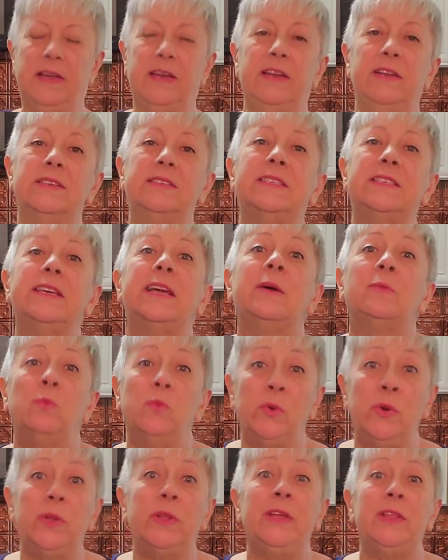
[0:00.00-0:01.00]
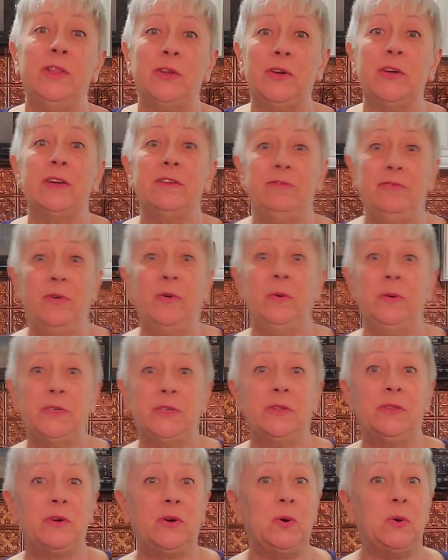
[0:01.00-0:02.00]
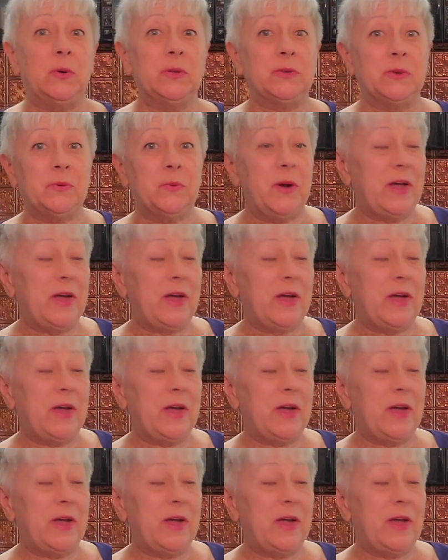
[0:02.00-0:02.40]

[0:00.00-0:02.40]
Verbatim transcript: Can you see I'm really looking forward to the colder